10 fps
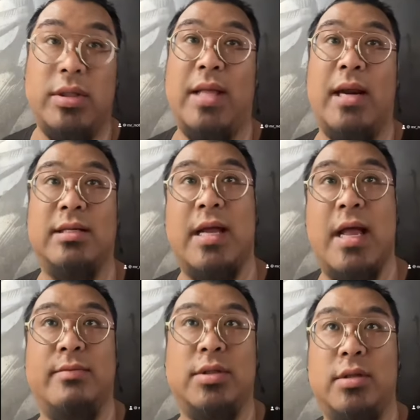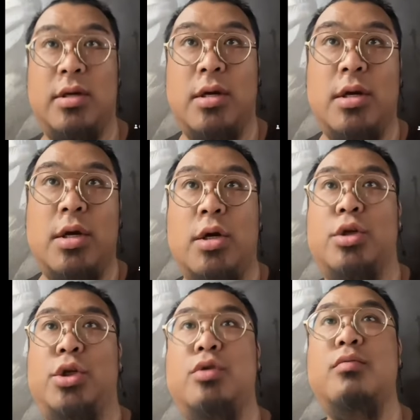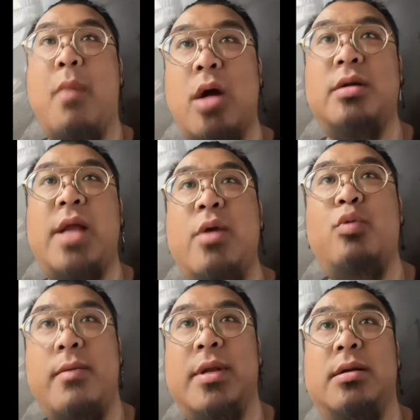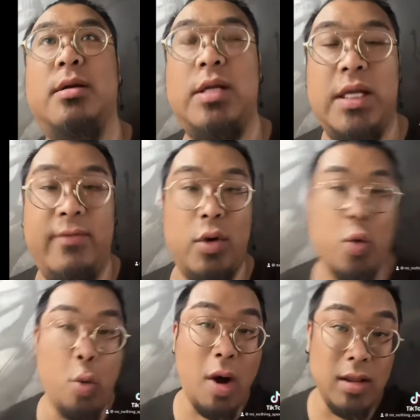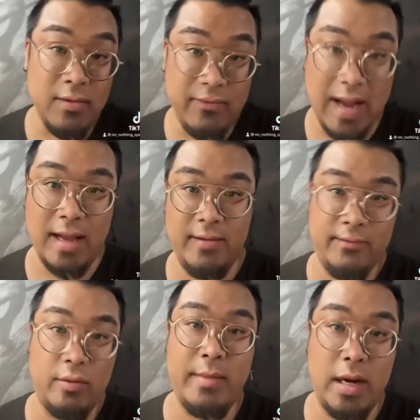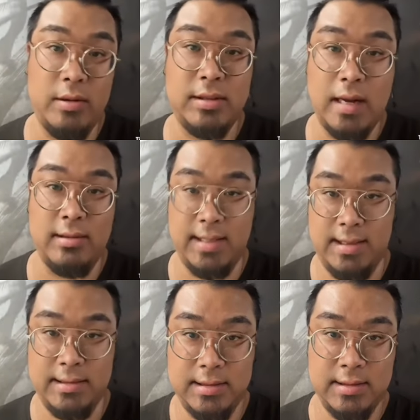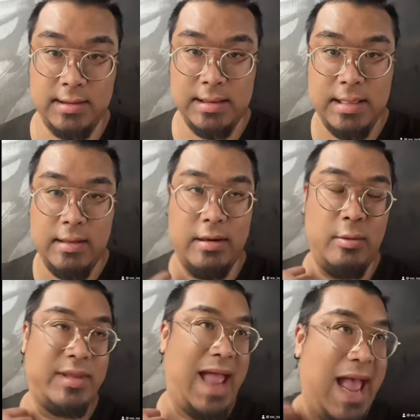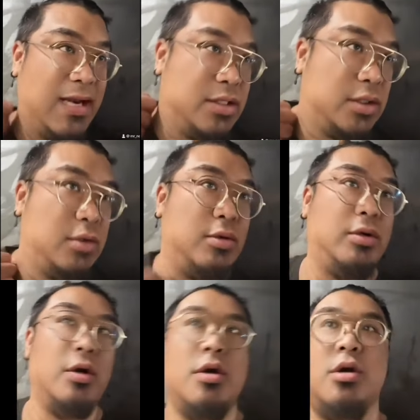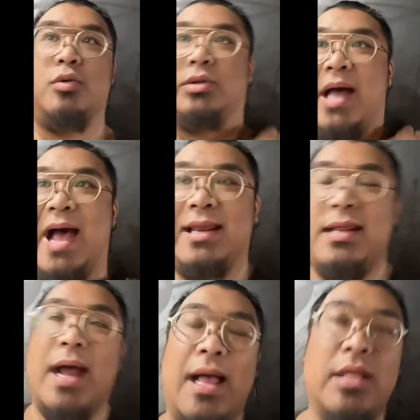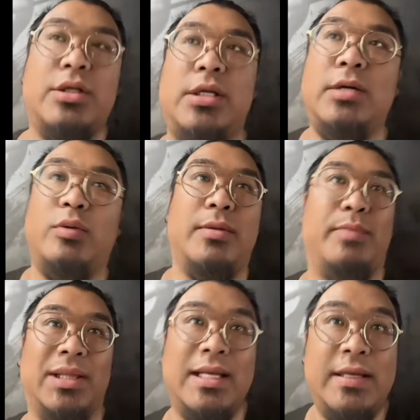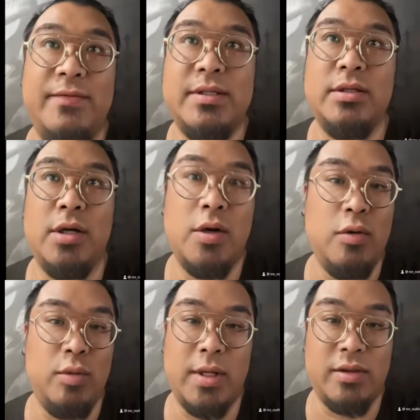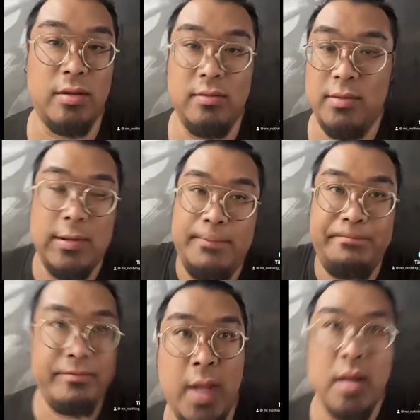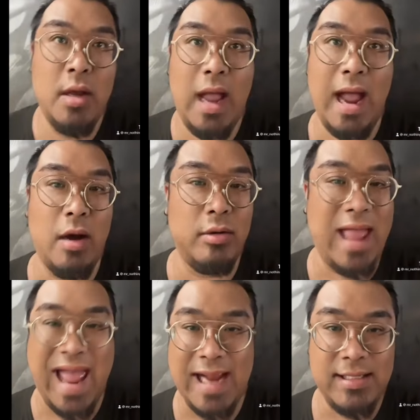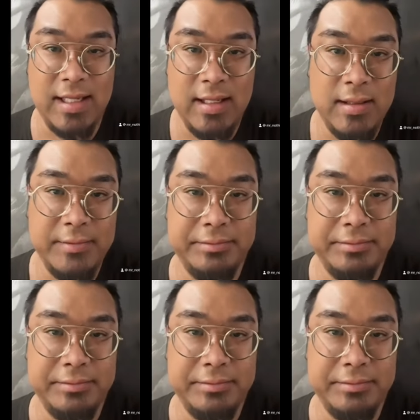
a lot of times. Do modern day women even qualify for marriage nowadays? Right, with the attitude, with the ideology, with the beliefs, you know, with the how the acting.